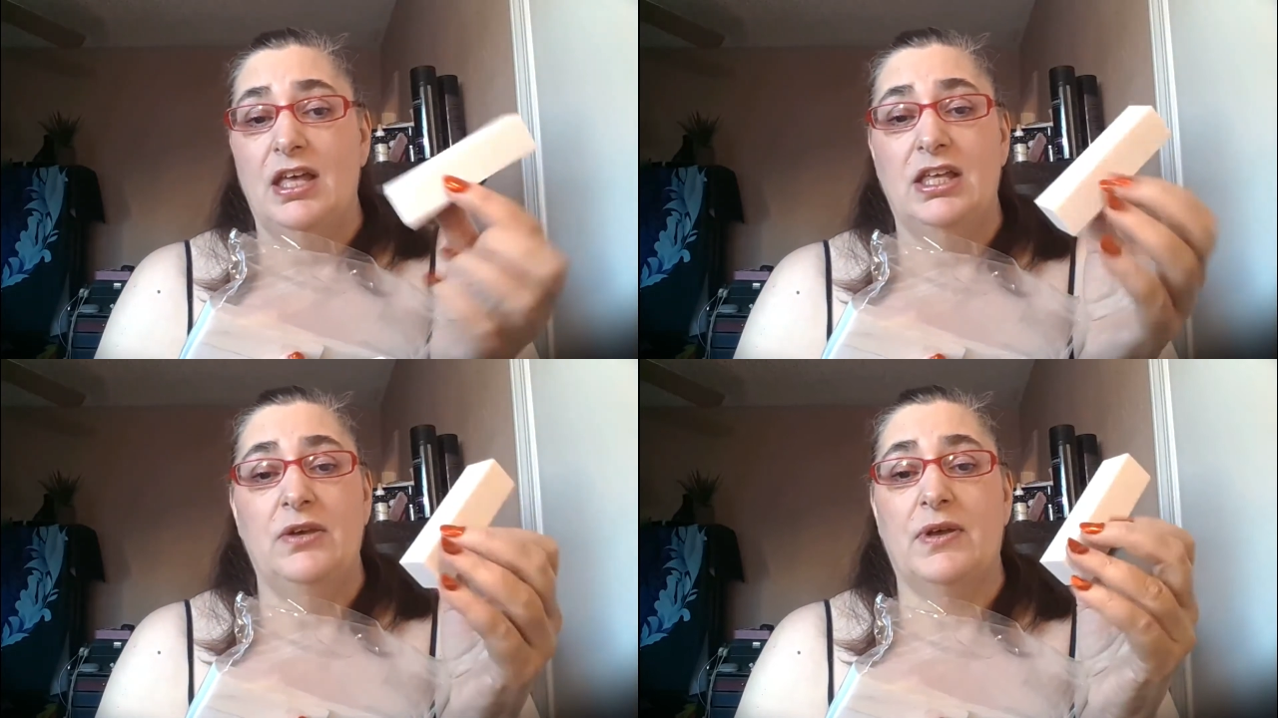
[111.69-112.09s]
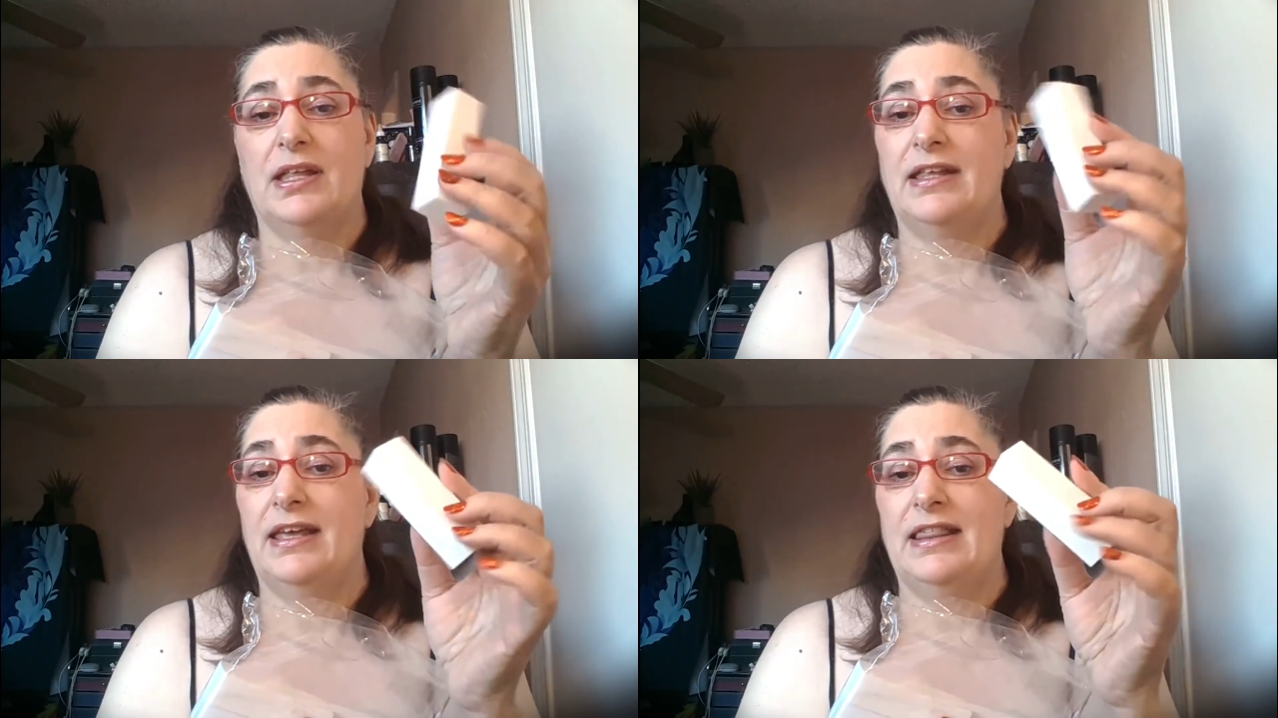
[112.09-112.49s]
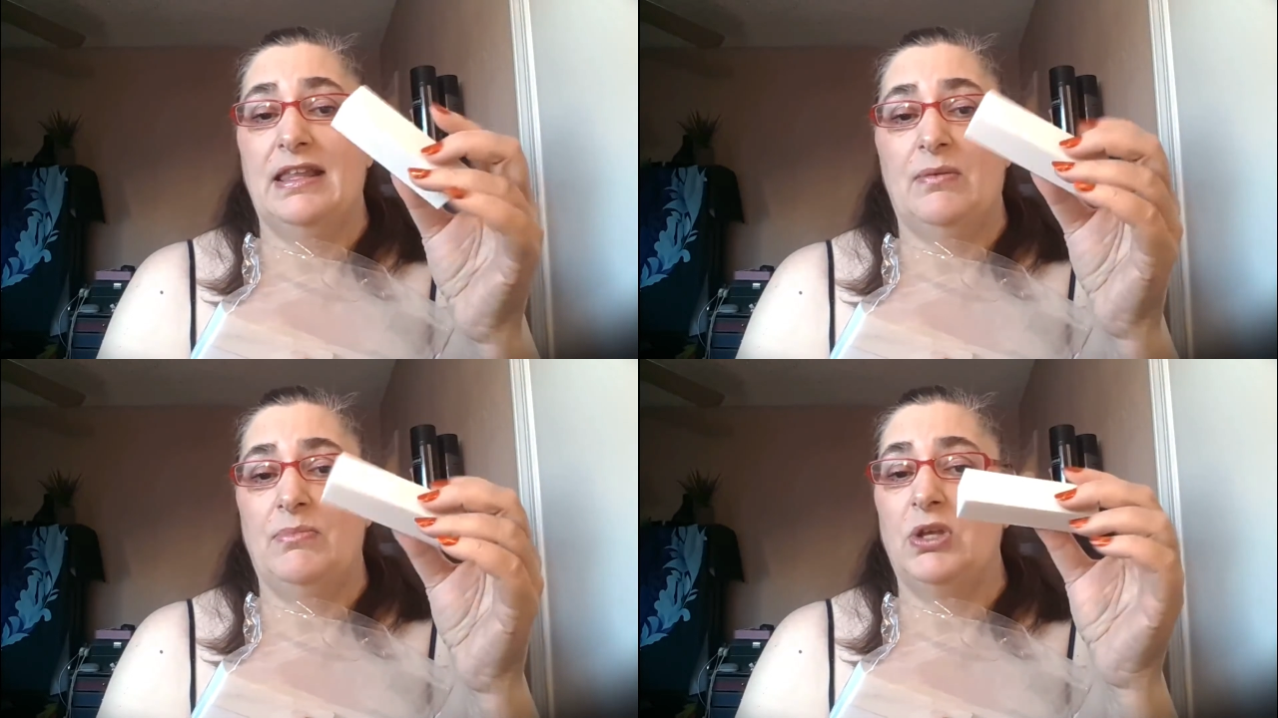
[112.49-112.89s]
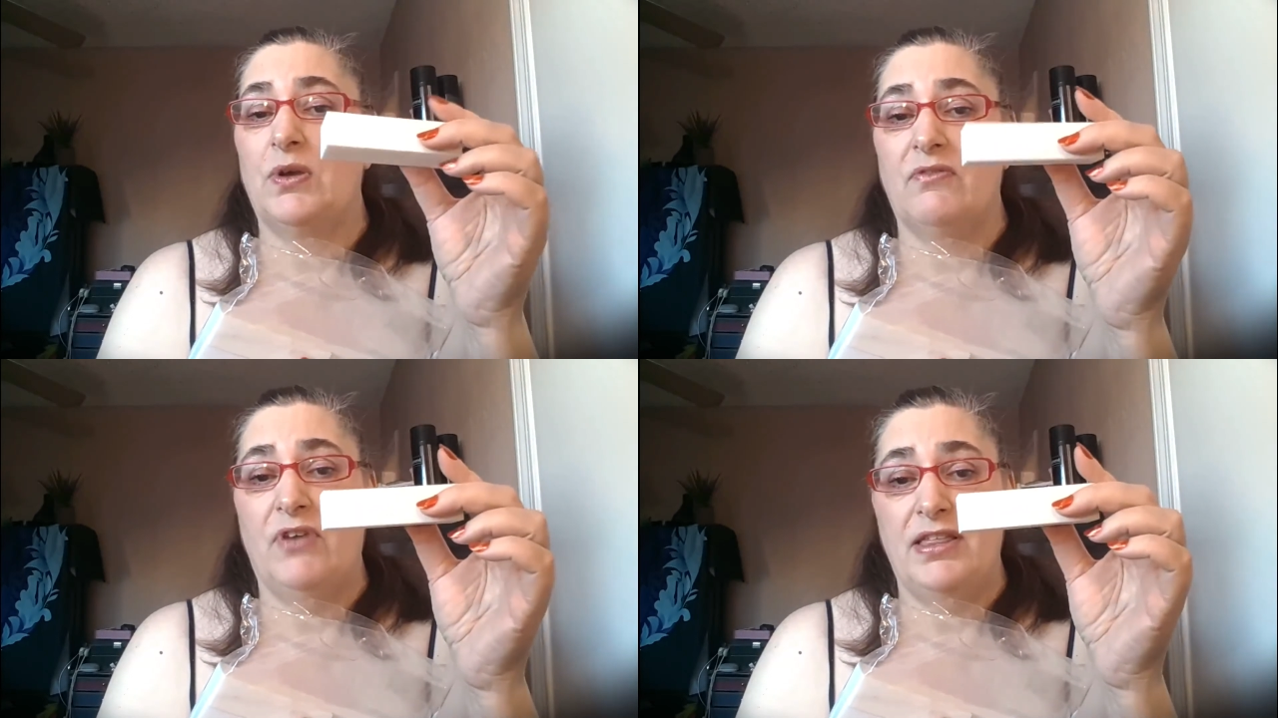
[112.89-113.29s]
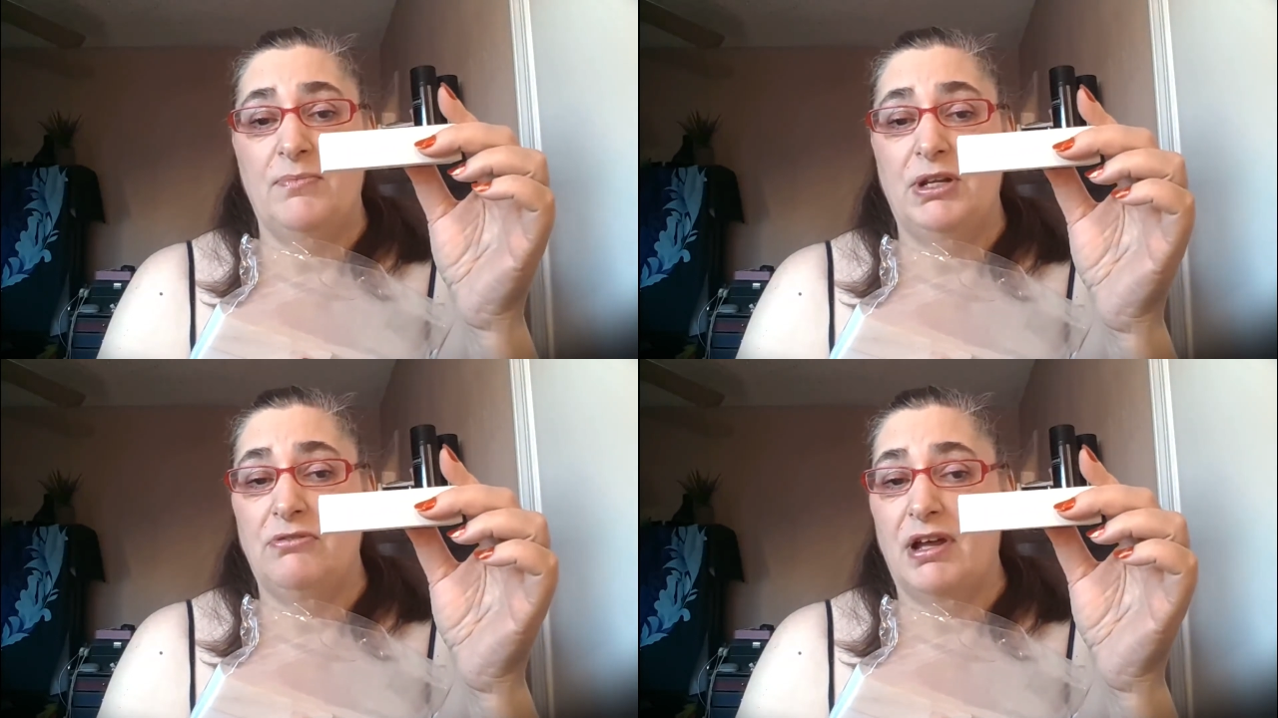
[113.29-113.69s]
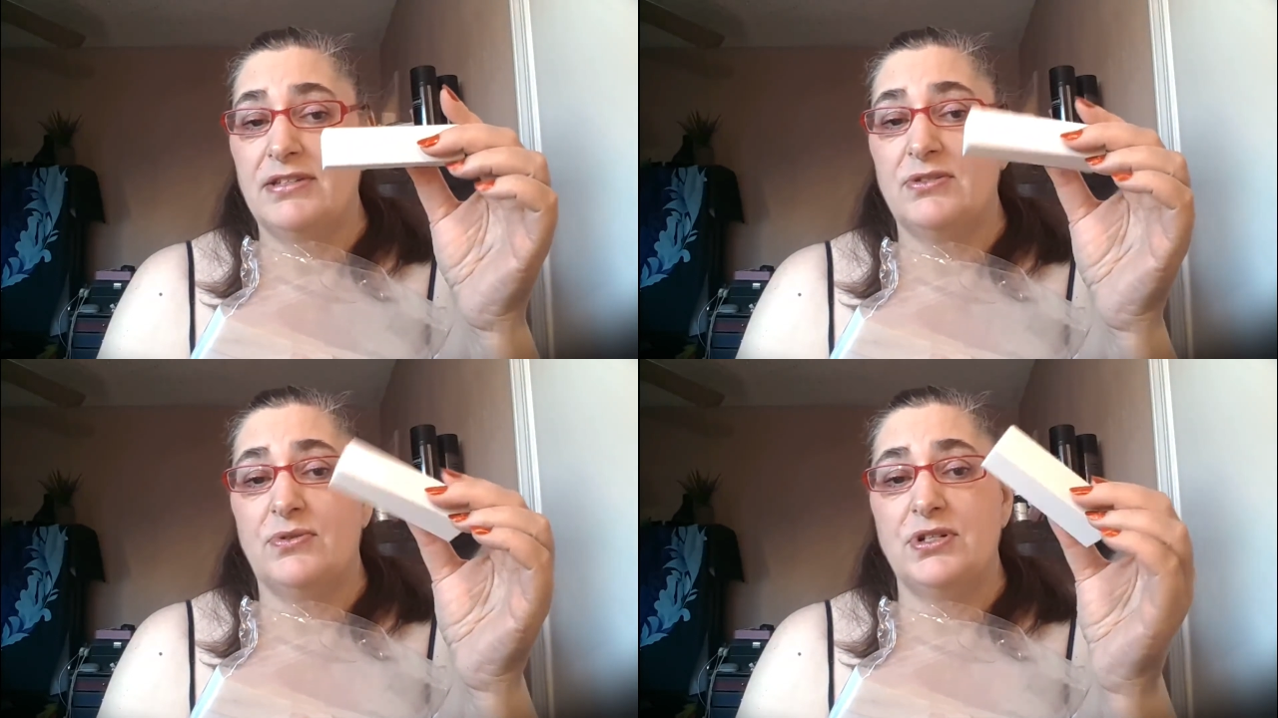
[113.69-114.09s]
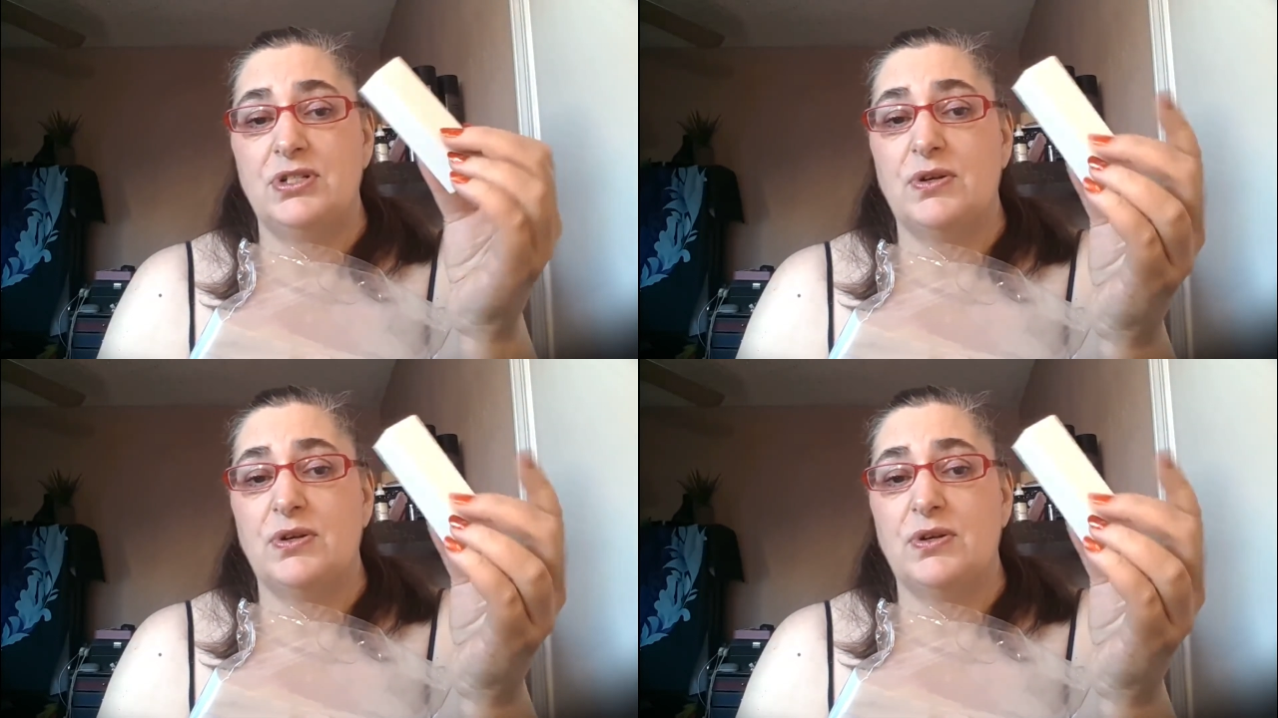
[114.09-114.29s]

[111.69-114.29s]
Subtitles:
You can get them, you can find them in drugstores,